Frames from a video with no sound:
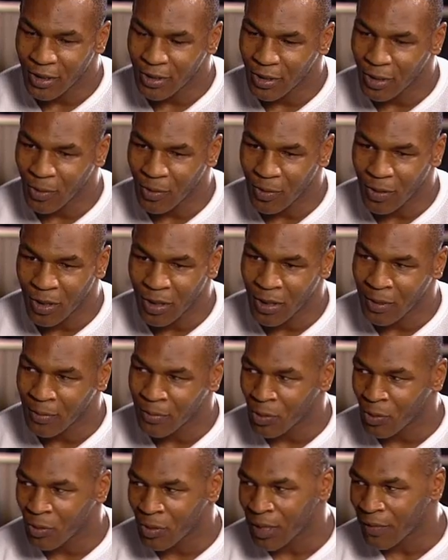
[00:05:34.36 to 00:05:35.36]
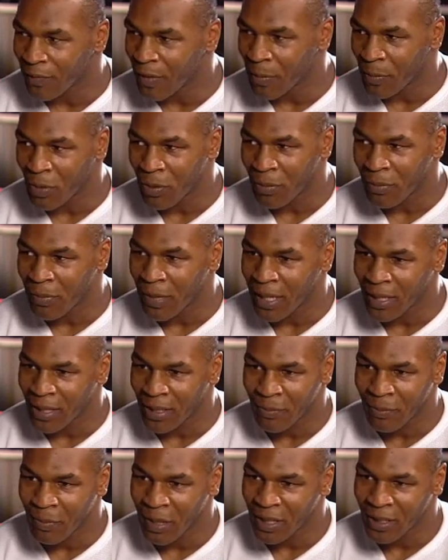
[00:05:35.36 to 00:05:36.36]
Just don't give up on
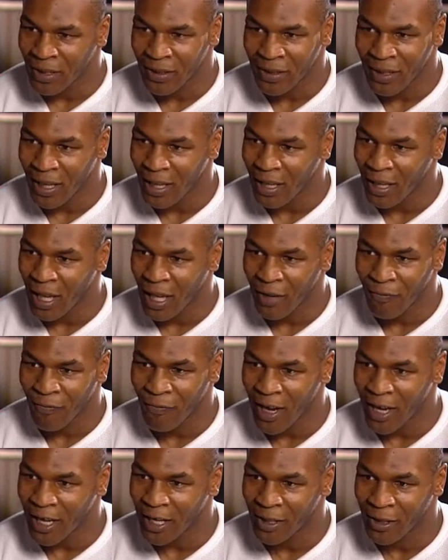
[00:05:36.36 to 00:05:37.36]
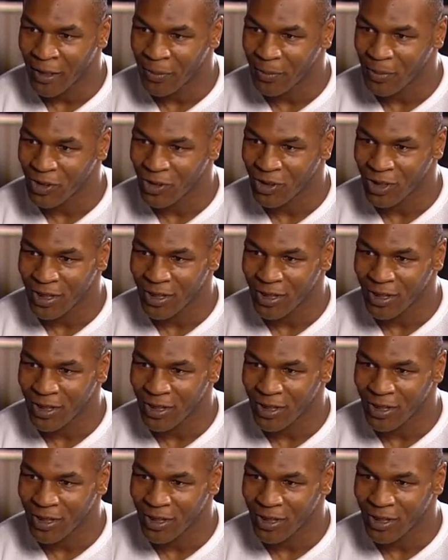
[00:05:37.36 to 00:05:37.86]
Mike, because Mike has got a lot of fight in him.